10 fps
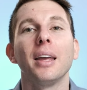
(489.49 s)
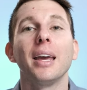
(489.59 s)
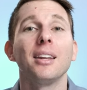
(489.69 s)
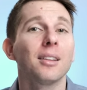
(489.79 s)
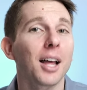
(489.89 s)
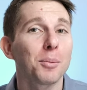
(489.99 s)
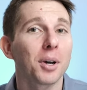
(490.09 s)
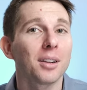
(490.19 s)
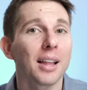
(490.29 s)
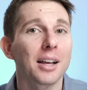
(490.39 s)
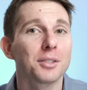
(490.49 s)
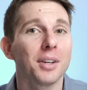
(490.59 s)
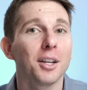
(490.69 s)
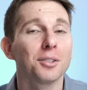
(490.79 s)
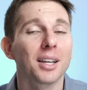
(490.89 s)
Hitting the like button allows
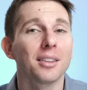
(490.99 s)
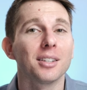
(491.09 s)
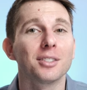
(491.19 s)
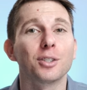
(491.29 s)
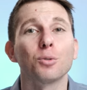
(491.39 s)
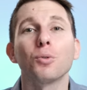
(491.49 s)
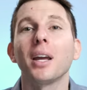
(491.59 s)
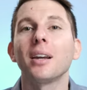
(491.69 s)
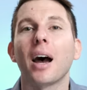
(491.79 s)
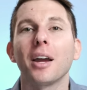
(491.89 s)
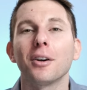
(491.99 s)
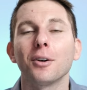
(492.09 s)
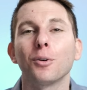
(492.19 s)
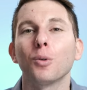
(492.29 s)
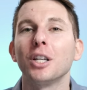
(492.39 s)
videos like this to rank
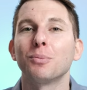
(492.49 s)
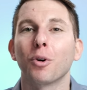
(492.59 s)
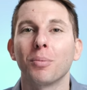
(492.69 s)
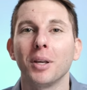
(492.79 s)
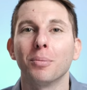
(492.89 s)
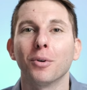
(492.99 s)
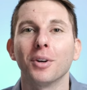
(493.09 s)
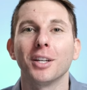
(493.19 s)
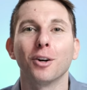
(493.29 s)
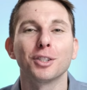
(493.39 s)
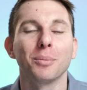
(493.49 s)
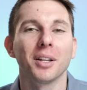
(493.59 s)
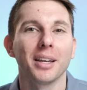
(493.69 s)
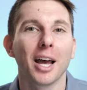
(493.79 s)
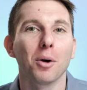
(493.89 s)
higher, reach more people, and
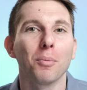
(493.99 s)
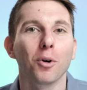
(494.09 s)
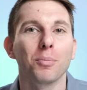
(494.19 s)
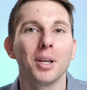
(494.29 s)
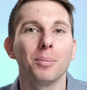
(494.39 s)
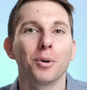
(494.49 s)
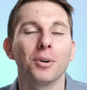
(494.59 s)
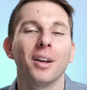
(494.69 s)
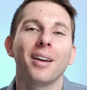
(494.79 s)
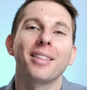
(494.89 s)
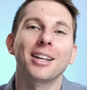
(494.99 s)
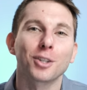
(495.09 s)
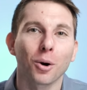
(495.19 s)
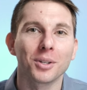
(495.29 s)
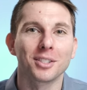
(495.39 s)
ultimately help more people. That's
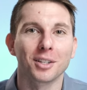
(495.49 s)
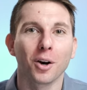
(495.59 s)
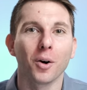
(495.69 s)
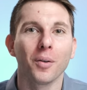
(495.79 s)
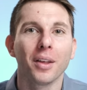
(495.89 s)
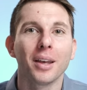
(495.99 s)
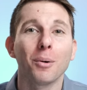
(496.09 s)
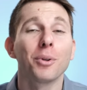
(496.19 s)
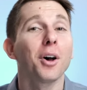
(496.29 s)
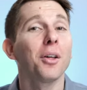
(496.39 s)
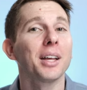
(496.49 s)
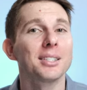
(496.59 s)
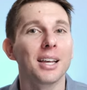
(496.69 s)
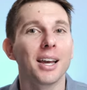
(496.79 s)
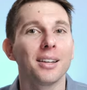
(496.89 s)
always the goal. And with all that
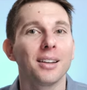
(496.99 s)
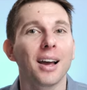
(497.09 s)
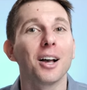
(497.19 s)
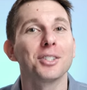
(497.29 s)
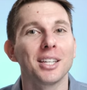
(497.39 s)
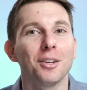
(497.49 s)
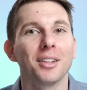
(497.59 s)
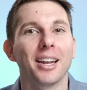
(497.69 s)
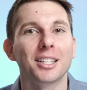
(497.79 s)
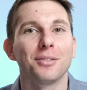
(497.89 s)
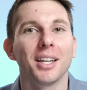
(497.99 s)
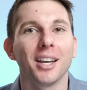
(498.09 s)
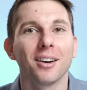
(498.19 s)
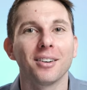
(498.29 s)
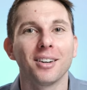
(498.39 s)
said, I'll see you in the next video.